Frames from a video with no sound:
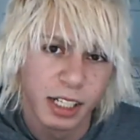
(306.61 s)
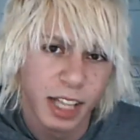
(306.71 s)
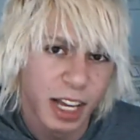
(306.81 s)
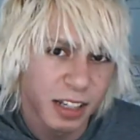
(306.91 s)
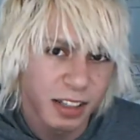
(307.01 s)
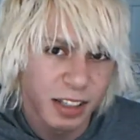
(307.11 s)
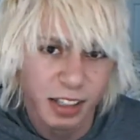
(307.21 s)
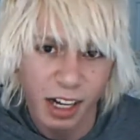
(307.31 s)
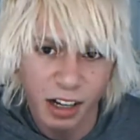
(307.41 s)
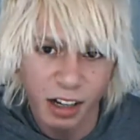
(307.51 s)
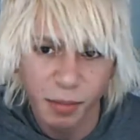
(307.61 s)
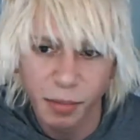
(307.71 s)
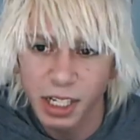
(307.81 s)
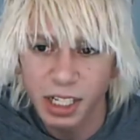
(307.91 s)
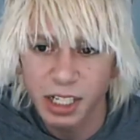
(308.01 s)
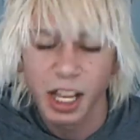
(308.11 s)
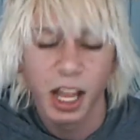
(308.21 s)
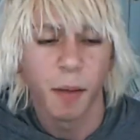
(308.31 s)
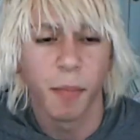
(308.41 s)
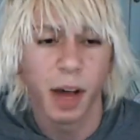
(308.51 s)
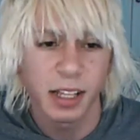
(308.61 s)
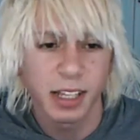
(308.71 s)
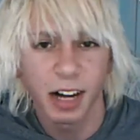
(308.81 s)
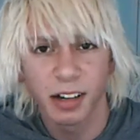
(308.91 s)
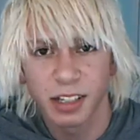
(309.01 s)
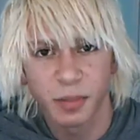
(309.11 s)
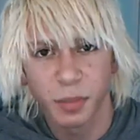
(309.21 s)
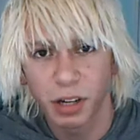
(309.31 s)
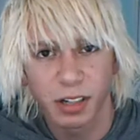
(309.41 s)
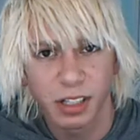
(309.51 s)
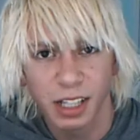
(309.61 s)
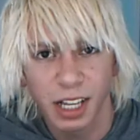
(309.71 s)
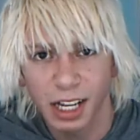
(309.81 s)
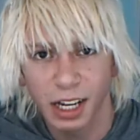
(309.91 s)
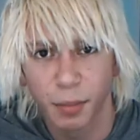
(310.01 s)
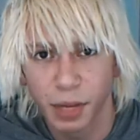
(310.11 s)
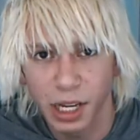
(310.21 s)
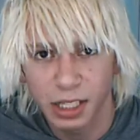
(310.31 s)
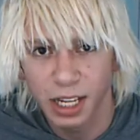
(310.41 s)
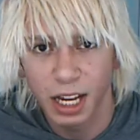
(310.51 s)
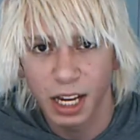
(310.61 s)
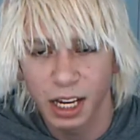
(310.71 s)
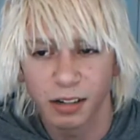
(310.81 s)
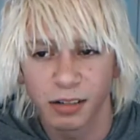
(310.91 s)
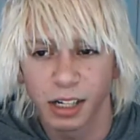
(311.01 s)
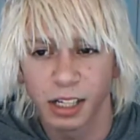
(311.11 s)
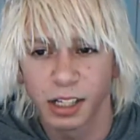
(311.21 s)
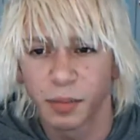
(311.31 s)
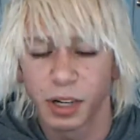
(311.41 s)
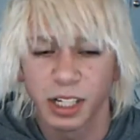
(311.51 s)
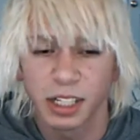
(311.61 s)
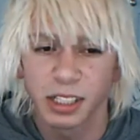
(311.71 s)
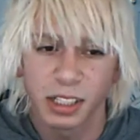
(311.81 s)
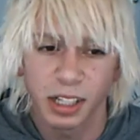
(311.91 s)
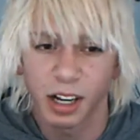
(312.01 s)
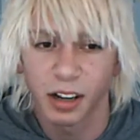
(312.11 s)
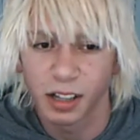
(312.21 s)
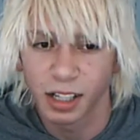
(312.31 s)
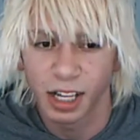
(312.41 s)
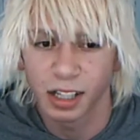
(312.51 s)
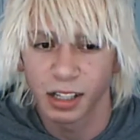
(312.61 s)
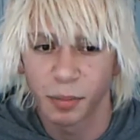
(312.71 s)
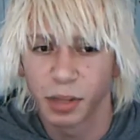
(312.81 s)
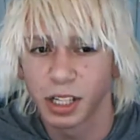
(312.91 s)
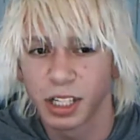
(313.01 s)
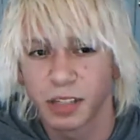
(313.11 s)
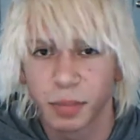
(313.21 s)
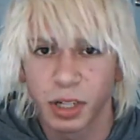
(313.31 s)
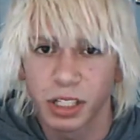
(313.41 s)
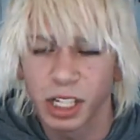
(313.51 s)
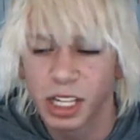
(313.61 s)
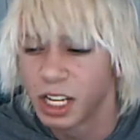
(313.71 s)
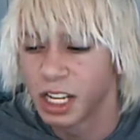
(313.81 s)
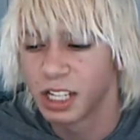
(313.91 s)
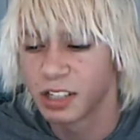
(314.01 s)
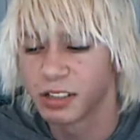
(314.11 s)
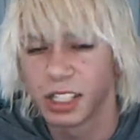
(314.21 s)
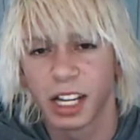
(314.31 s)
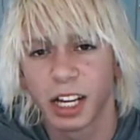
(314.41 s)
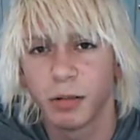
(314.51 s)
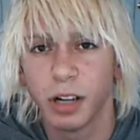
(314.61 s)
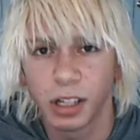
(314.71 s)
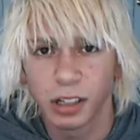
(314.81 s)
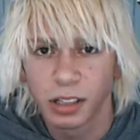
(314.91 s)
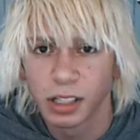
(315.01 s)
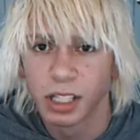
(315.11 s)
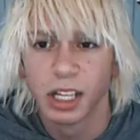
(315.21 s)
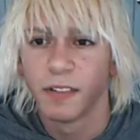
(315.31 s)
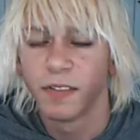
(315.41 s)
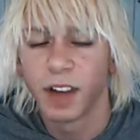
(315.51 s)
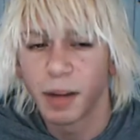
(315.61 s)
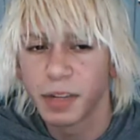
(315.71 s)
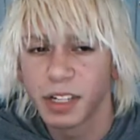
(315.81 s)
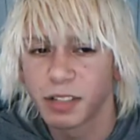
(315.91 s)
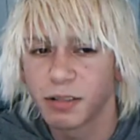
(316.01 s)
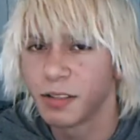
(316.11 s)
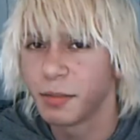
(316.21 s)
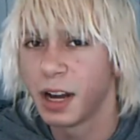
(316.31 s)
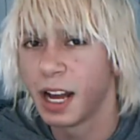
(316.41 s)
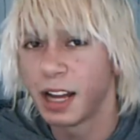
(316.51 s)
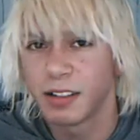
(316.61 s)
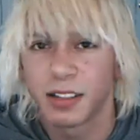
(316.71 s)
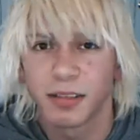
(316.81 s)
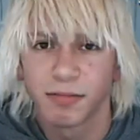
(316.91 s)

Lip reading: That's dumb because my town is small. It's not like a big town, and the police are like the police building is only like what 5 minutes away from my house.